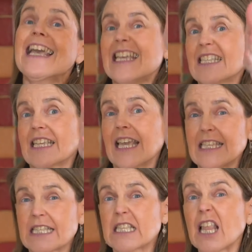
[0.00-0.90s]
is
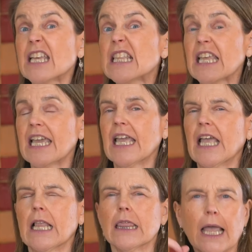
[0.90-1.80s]

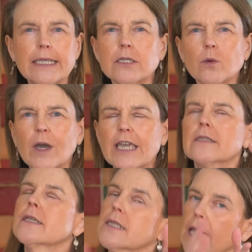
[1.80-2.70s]
slightly lighter
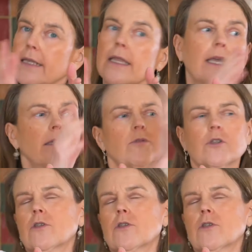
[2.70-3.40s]
weight, so it's